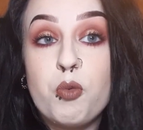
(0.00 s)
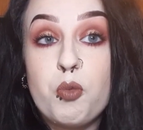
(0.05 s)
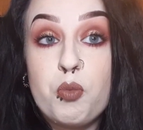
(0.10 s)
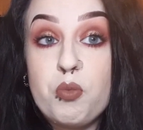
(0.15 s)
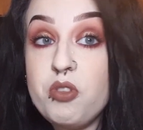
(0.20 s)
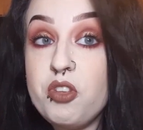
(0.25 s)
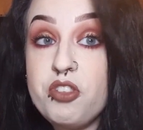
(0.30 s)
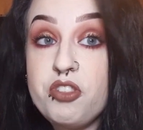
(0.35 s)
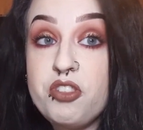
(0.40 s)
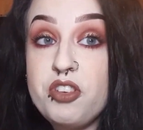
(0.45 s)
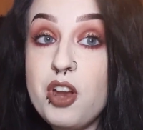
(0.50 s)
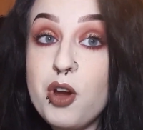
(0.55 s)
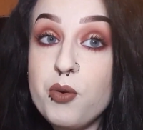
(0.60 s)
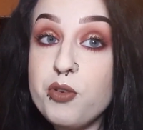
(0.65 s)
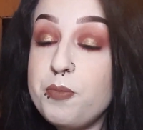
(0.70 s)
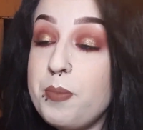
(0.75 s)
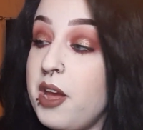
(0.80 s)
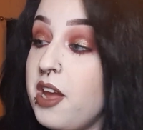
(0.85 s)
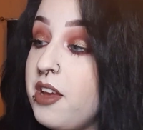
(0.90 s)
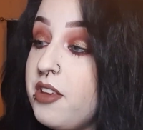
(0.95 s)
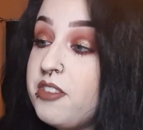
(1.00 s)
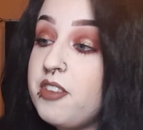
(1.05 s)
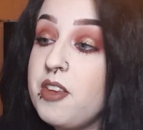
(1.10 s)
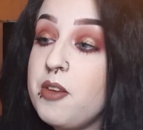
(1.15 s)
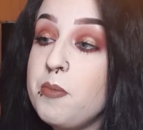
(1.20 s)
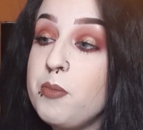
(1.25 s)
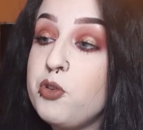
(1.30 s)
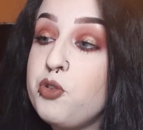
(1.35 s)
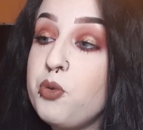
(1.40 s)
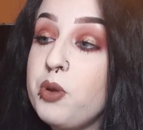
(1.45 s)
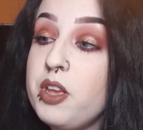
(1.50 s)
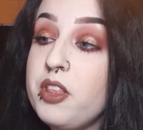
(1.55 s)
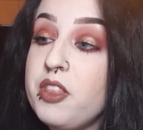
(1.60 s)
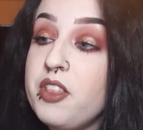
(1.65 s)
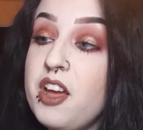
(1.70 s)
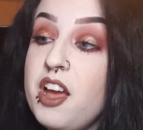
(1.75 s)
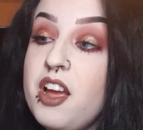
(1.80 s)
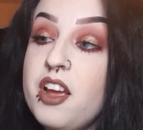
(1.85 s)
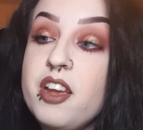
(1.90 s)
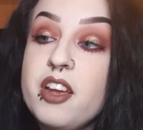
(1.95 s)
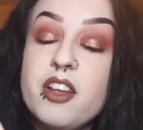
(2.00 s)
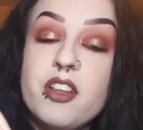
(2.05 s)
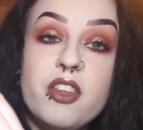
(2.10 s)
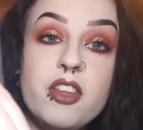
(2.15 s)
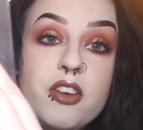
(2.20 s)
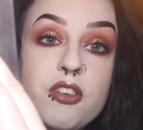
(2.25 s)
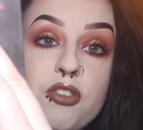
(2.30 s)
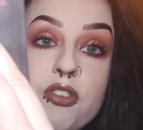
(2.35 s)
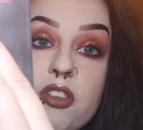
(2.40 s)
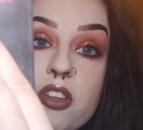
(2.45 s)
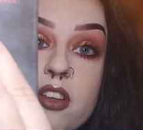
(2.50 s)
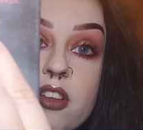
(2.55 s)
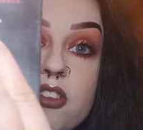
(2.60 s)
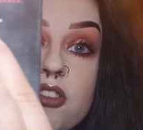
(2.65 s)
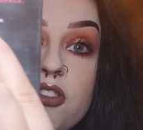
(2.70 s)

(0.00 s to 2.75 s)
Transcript: There's no space in between that, it literally